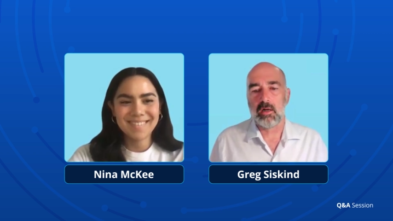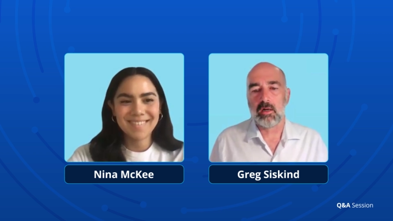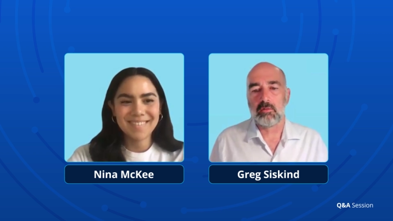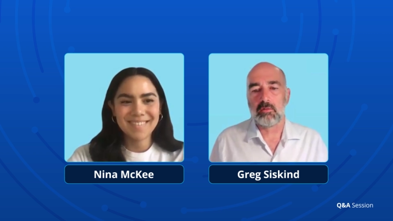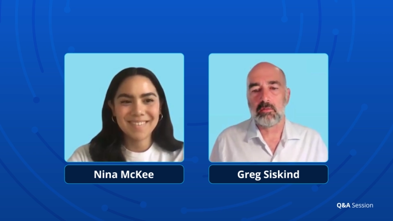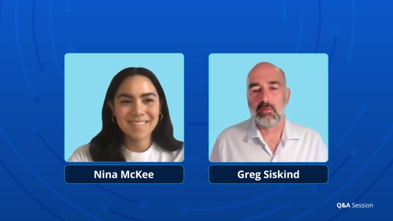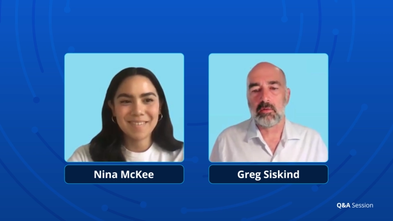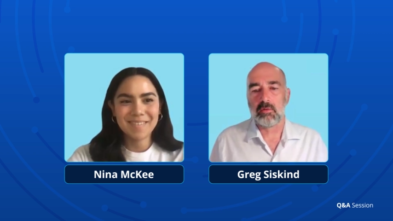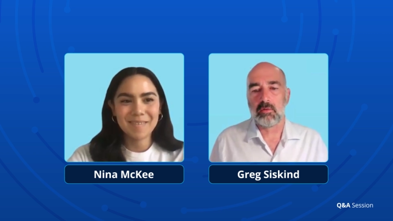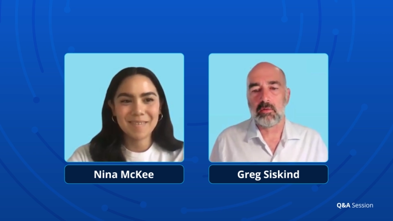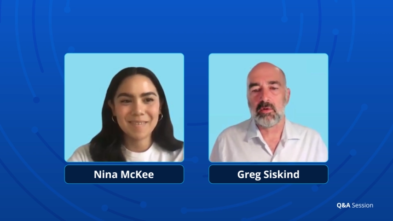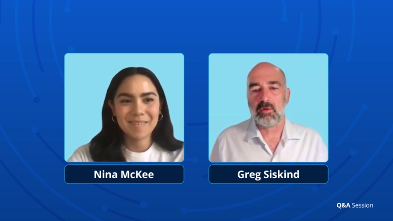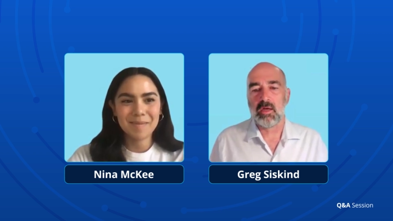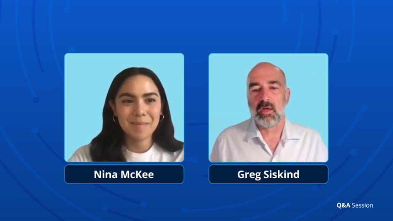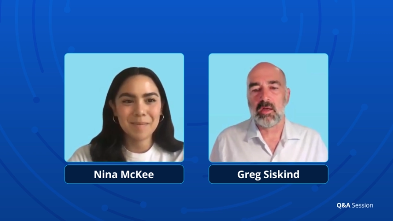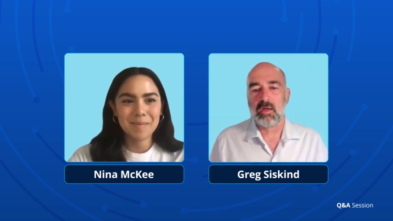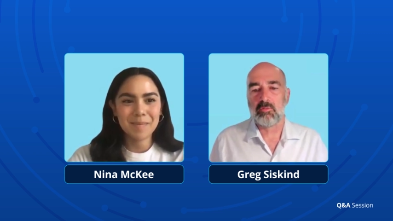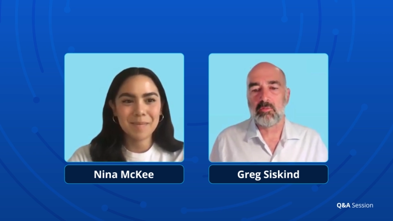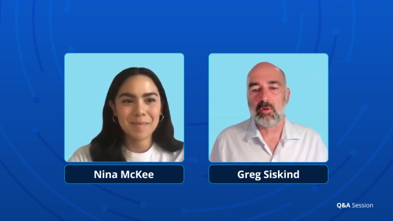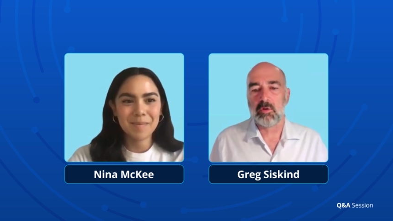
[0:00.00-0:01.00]
Speaker 1: I'll
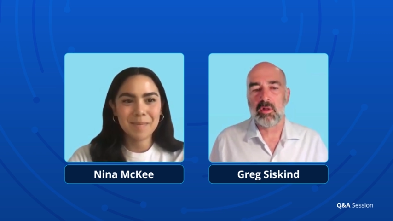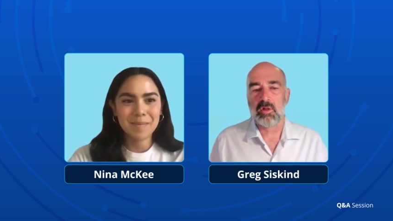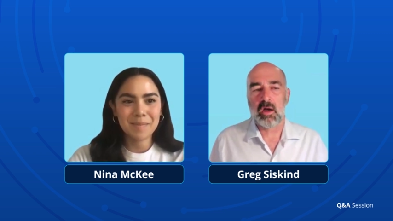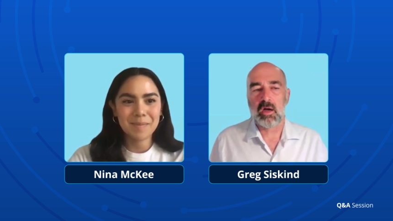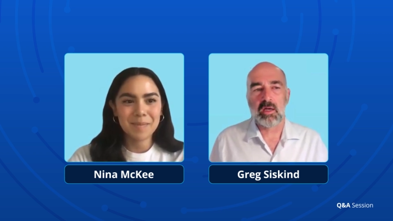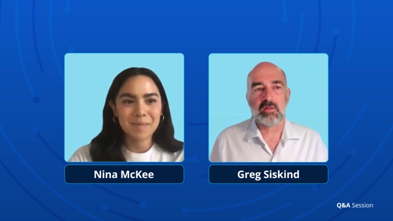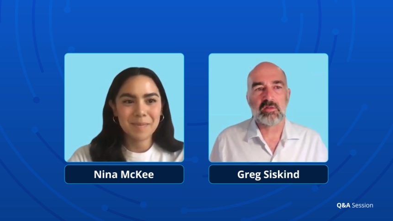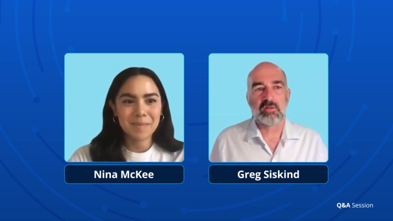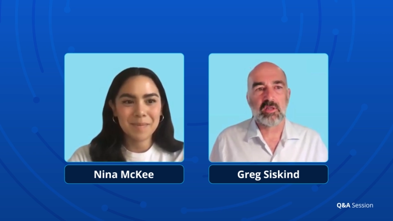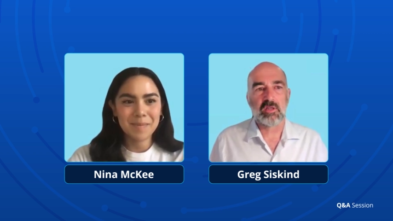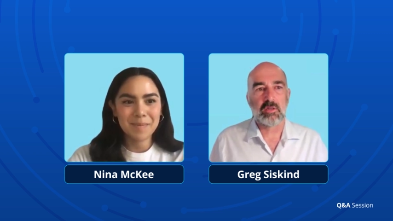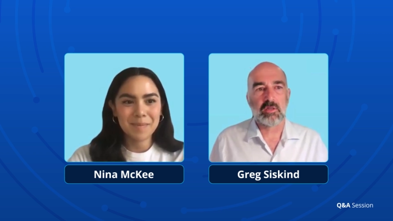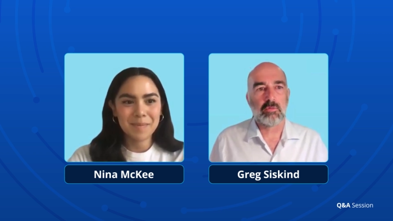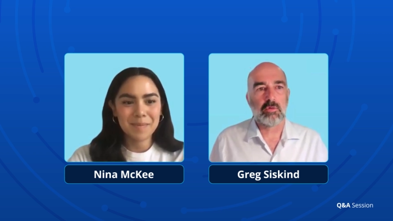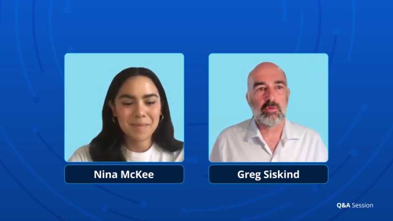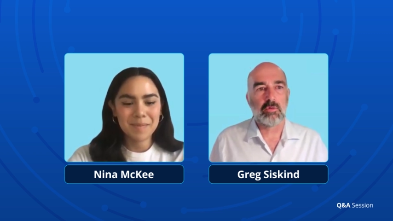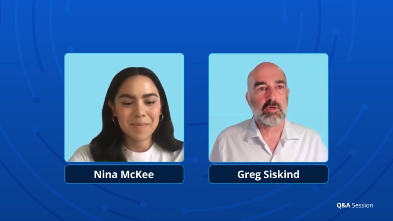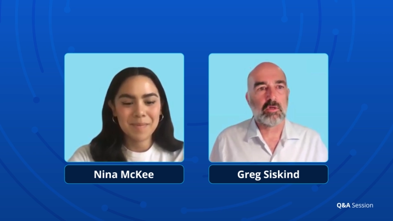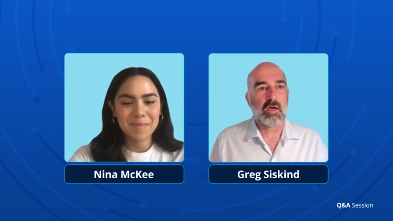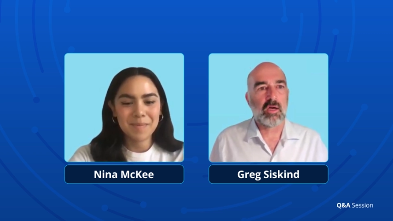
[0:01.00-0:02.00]
hit reply and send
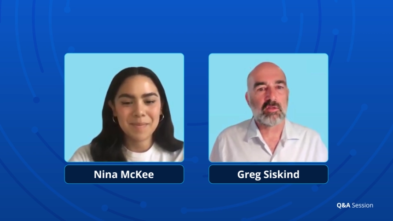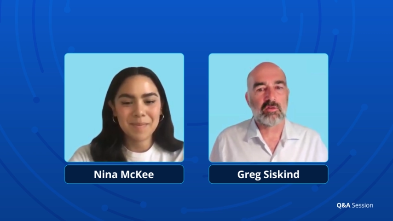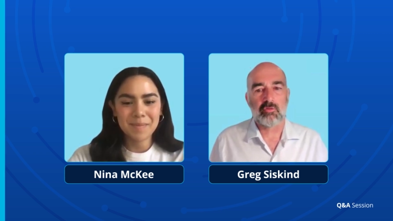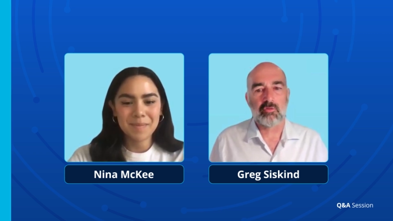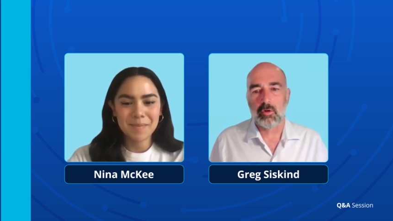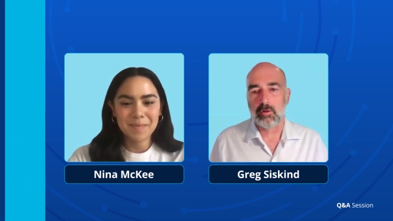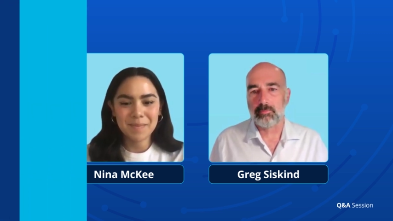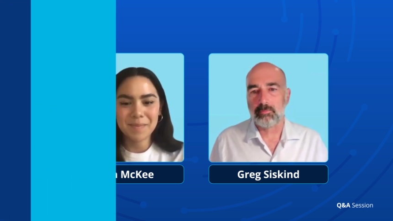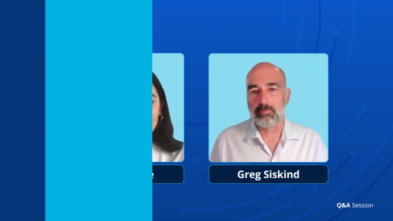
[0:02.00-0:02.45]
you what you asked for.